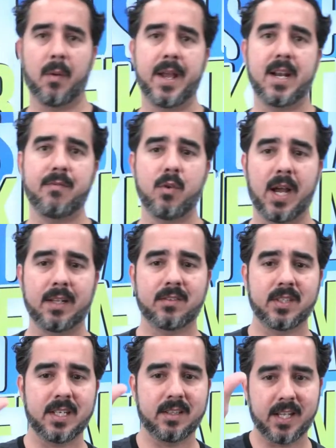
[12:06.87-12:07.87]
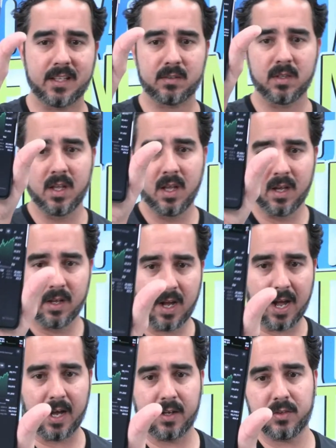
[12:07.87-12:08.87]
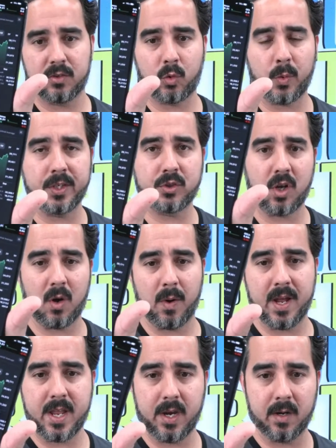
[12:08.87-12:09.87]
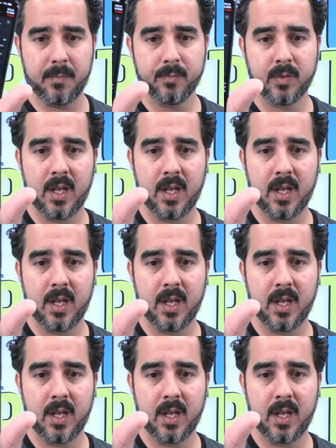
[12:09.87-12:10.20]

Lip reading: All right, if you guys see this screenshot right here.